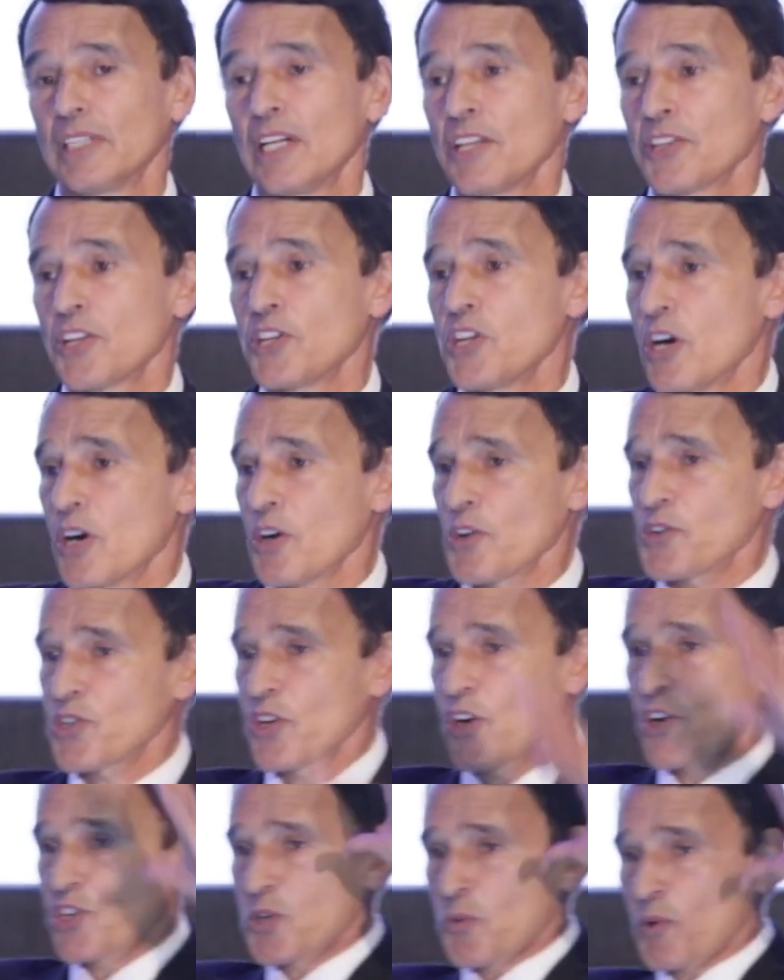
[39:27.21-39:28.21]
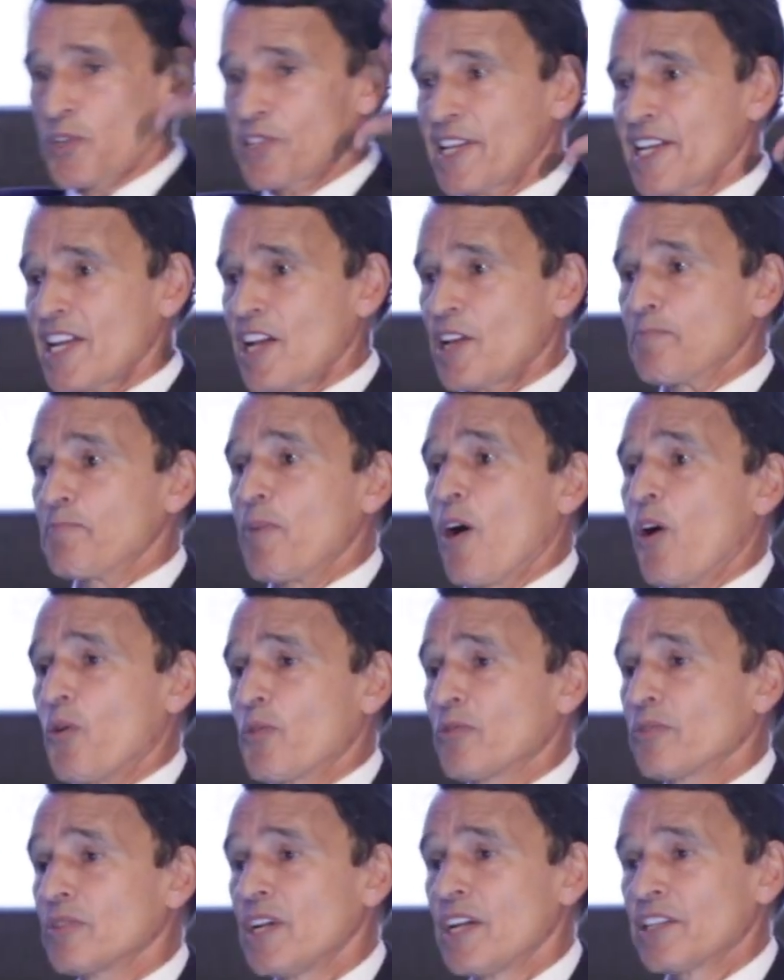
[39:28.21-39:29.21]
The neurosurgeon wants to take out
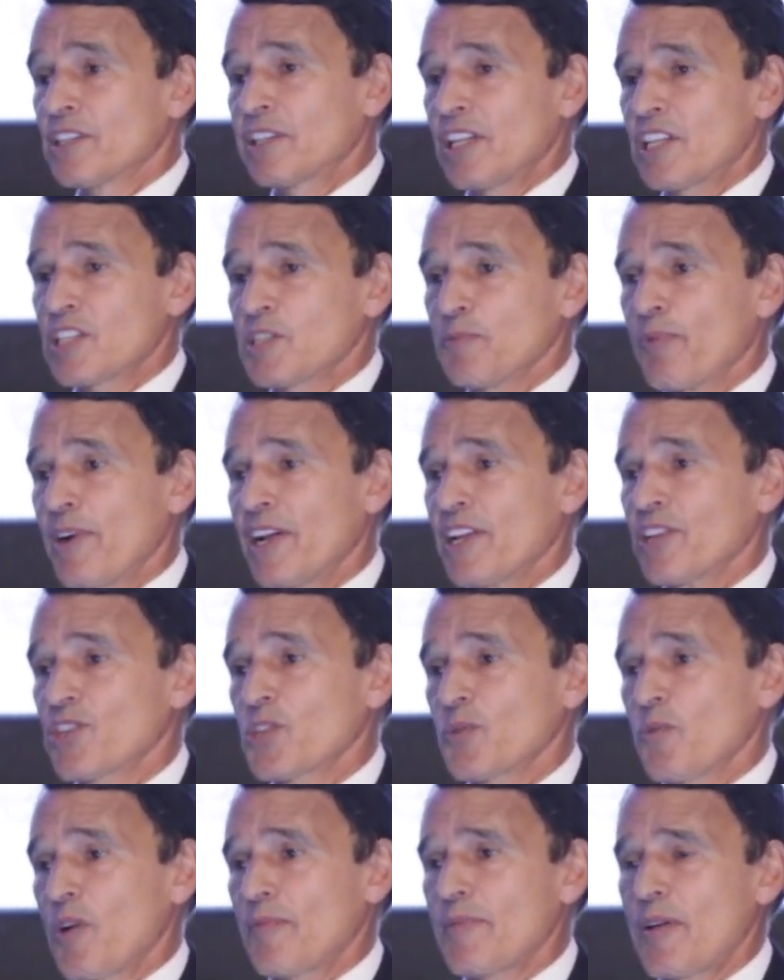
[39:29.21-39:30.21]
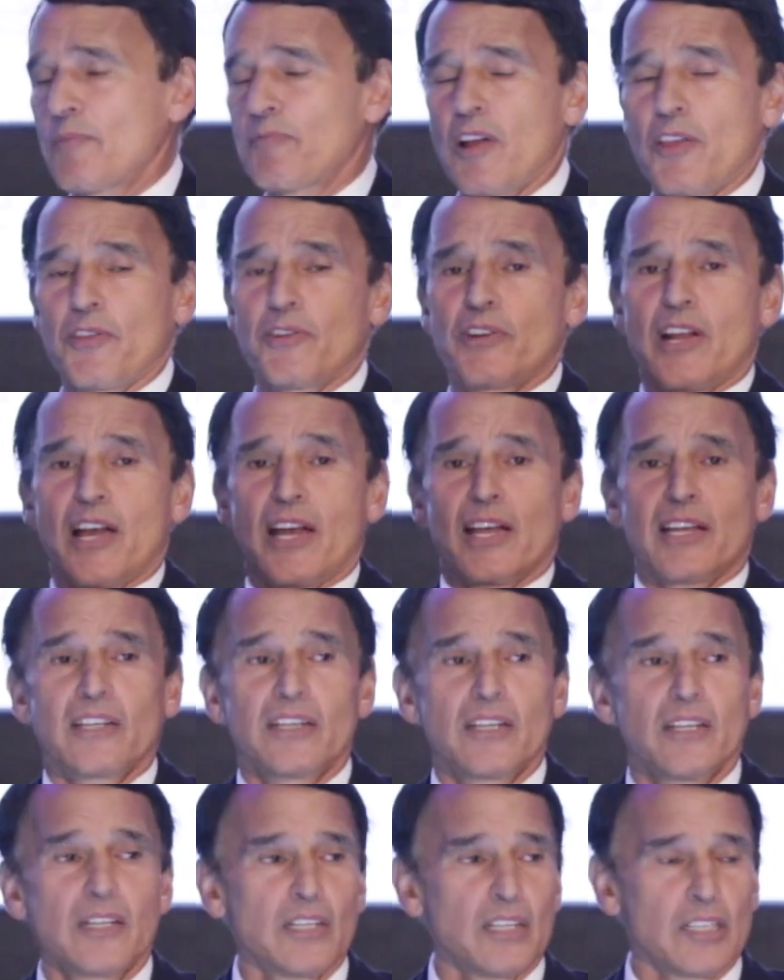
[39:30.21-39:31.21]
bone to let his brain swell. My brother and I
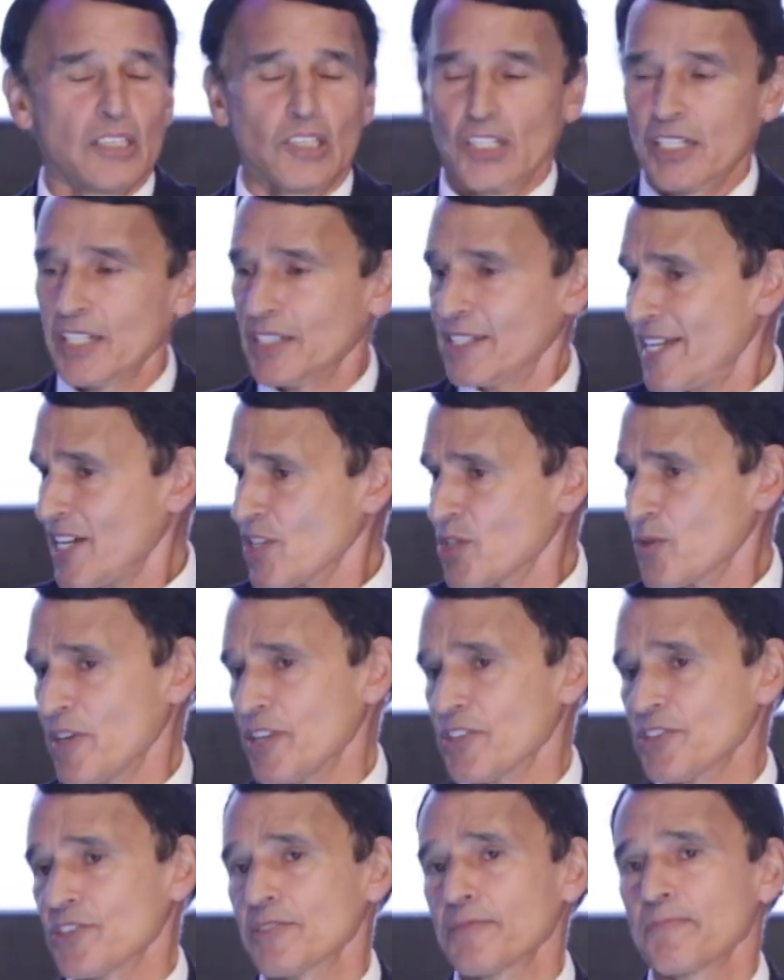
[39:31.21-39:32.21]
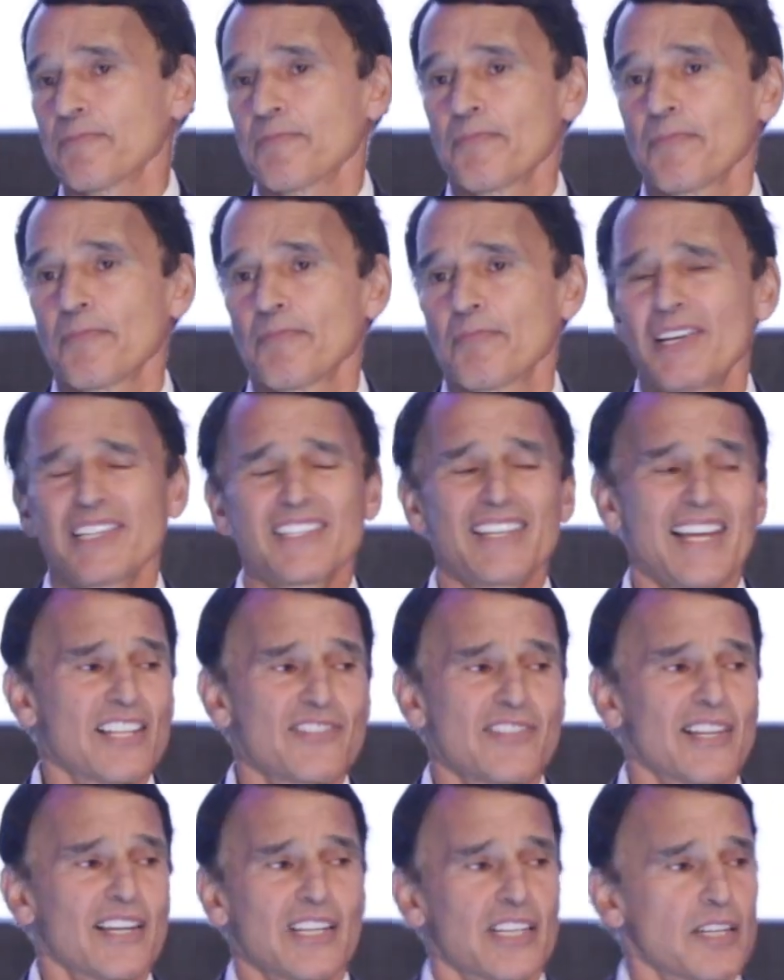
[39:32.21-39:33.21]
look at the x-rays. My dad's
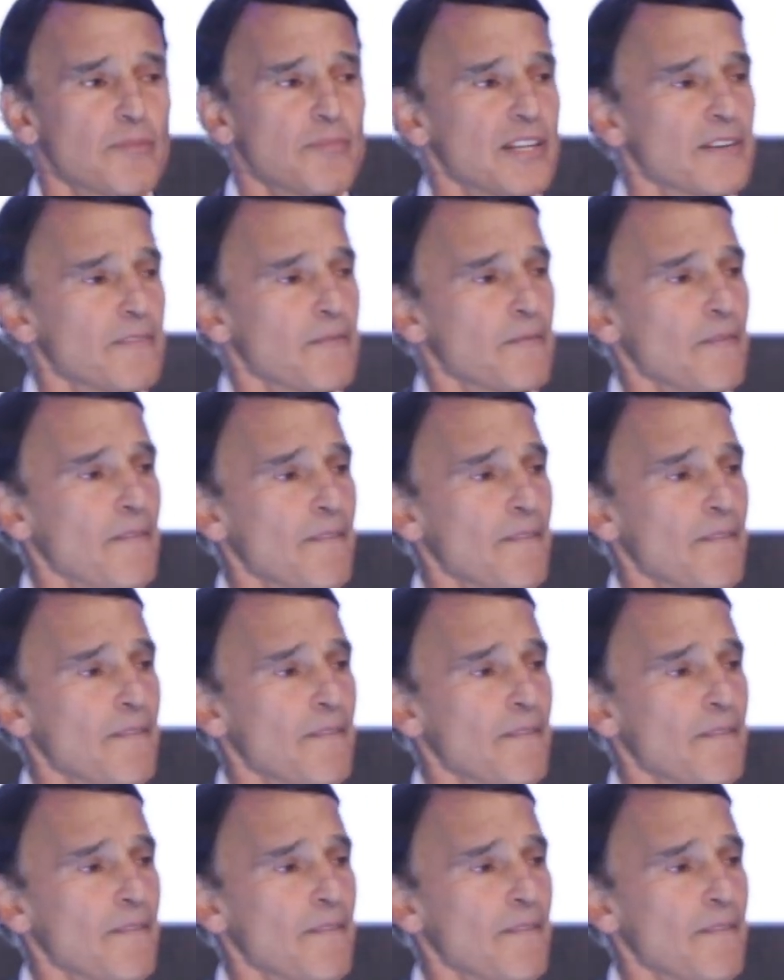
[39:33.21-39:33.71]
not getting better.